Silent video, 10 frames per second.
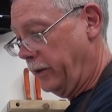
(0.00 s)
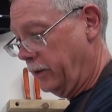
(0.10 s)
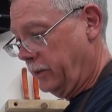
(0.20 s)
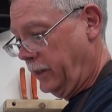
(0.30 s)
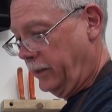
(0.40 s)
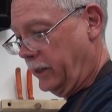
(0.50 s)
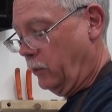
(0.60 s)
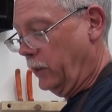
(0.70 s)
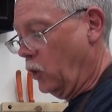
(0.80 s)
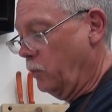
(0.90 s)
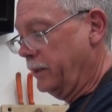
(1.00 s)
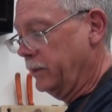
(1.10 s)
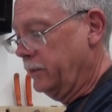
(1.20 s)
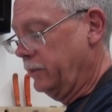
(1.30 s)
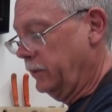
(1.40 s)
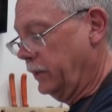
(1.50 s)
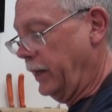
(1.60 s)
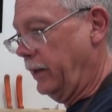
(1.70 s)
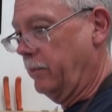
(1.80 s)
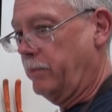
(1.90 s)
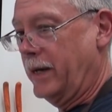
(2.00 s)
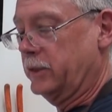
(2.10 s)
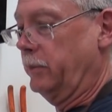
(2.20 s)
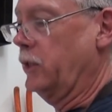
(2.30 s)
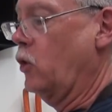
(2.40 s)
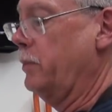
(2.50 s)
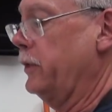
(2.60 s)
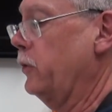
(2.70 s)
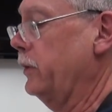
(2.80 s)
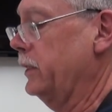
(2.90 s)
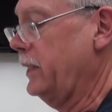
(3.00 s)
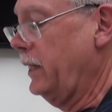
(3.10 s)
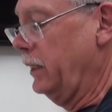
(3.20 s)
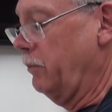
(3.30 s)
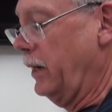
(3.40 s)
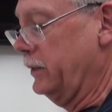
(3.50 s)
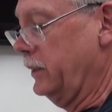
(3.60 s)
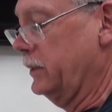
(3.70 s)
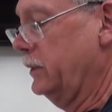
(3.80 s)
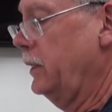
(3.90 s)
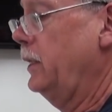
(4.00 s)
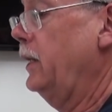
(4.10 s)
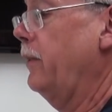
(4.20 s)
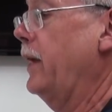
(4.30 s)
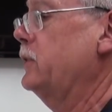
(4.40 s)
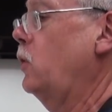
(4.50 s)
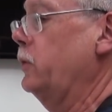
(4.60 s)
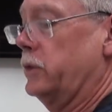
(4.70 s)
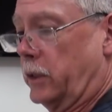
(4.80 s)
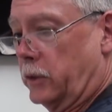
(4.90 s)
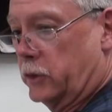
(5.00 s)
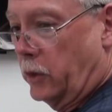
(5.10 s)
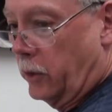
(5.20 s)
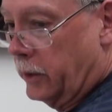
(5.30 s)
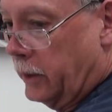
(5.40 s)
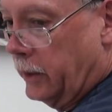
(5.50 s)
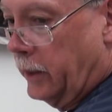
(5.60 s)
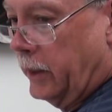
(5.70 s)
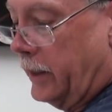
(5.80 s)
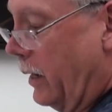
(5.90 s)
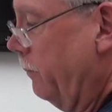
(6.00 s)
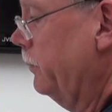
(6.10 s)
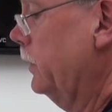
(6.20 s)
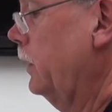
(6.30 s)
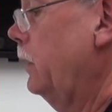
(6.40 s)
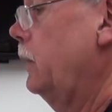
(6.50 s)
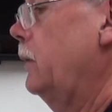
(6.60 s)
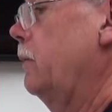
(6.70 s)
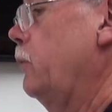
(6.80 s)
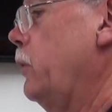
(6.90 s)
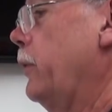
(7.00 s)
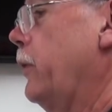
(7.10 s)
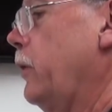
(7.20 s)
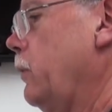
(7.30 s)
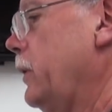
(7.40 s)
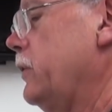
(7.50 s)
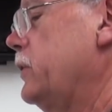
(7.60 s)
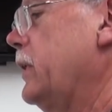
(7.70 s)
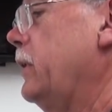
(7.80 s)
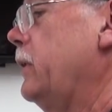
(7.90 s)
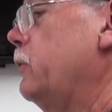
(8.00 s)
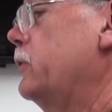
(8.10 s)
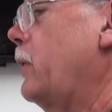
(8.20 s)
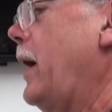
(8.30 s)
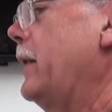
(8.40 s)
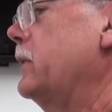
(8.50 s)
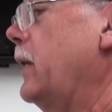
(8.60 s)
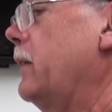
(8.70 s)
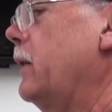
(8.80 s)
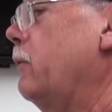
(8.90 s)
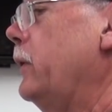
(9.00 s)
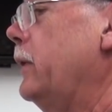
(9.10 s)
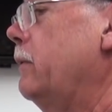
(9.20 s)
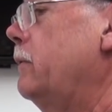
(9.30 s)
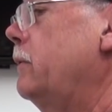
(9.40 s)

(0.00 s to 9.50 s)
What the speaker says: there that will open, possibly open during the tanning process. And that's always the concern. Now, we were in a hurry when I was skinning these rats, and I think it